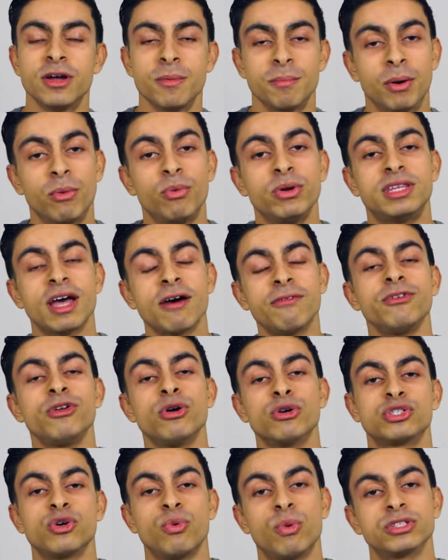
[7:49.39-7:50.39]
but we definitely
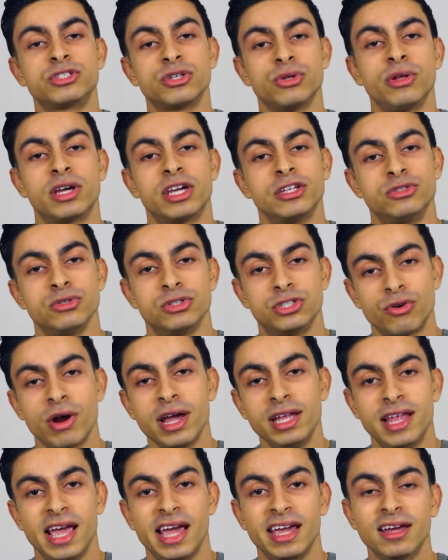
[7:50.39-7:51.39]
also want to look into
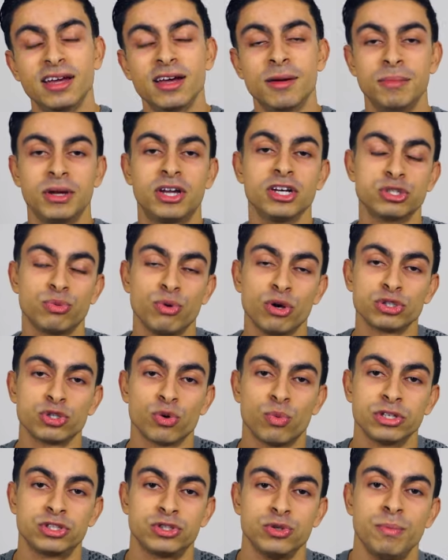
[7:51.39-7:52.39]
training because we
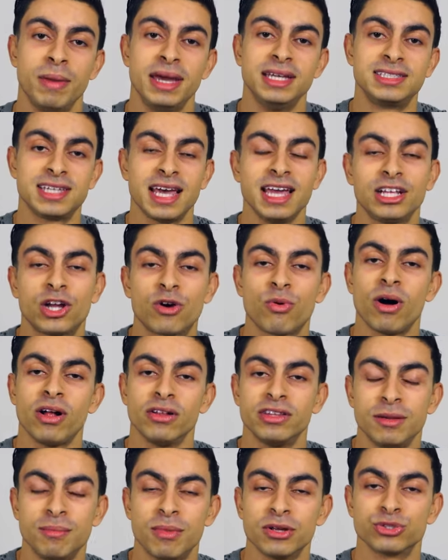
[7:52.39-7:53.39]
also want to maintain
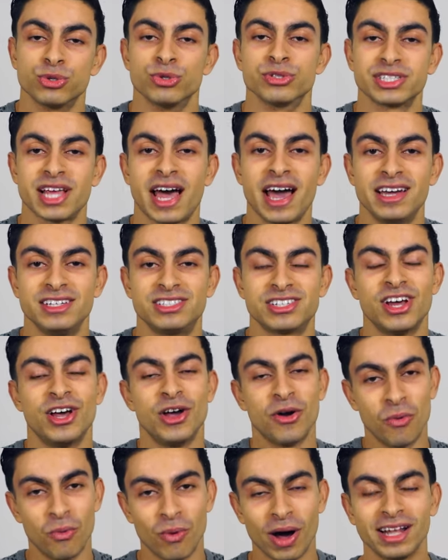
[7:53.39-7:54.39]
quality muscle size
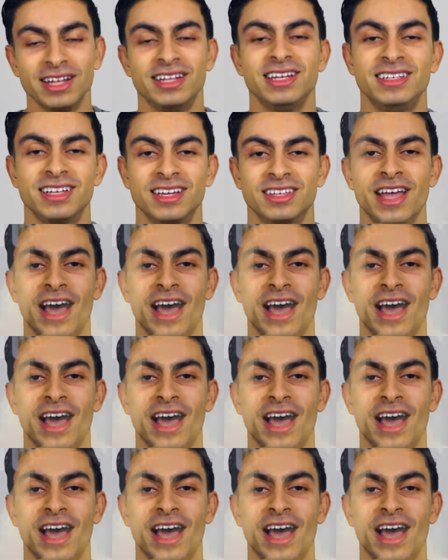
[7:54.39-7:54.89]
while leaning